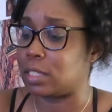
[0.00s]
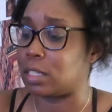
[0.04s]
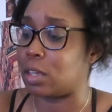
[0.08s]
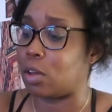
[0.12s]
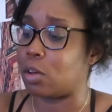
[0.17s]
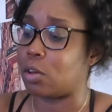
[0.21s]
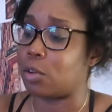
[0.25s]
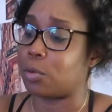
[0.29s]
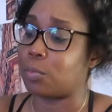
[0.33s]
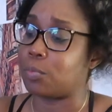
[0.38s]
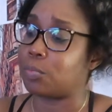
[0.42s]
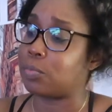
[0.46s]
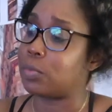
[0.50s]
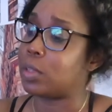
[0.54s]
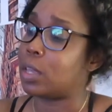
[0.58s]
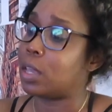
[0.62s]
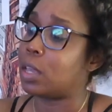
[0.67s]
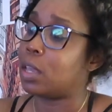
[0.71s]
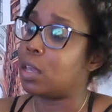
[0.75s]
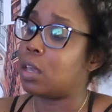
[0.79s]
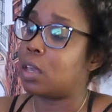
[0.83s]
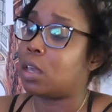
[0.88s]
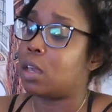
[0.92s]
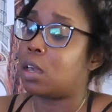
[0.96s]
So
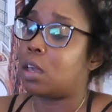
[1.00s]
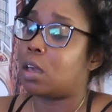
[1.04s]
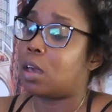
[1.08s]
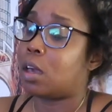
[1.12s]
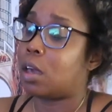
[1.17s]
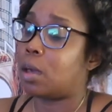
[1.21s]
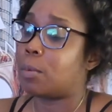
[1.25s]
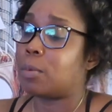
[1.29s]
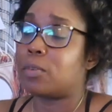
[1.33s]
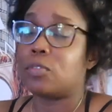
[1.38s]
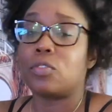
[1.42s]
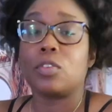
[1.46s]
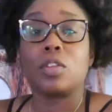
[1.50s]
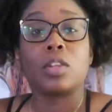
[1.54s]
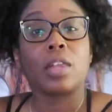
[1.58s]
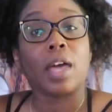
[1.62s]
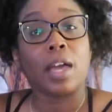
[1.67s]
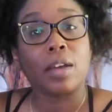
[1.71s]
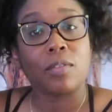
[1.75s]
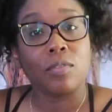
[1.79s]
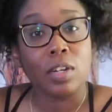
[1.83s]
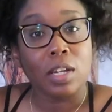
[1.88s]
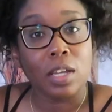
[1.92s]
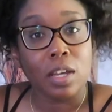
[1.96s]
um, if you
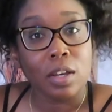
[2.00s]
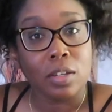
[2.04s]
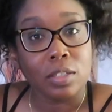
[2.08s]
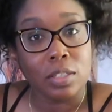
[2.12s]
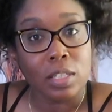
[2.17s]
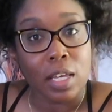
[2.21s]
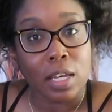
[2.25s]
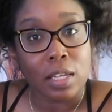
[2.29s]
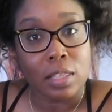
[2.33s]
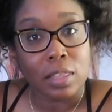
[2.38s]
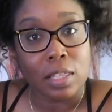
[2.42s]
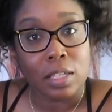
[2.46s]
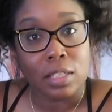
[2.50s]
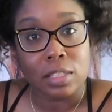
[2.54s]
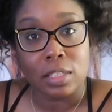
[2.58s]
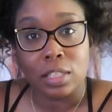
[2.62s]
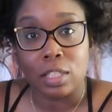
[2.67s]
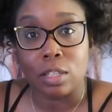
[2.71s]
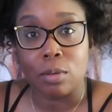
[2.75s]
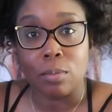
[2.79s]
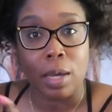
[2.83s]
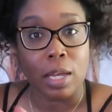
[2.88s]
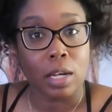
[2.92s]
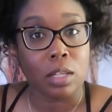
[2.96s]
like videos like this
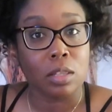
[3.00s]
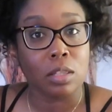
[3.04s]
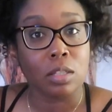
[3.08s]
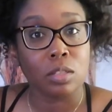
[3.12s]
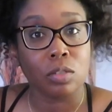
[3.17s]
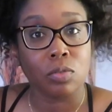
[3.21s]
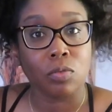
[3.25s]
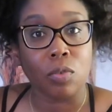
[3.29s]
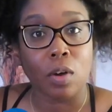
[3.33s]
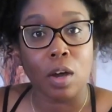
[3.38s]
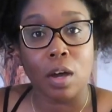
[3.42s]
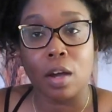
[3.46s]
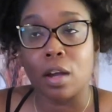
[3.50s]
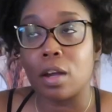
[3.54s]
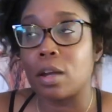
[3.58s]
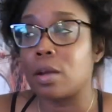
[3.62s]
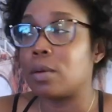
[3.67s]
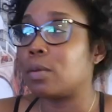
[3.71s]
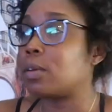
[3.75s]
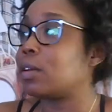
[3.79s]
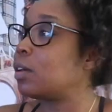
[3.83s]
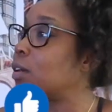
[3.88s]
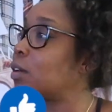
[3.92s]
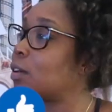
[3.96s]
and you made it this far,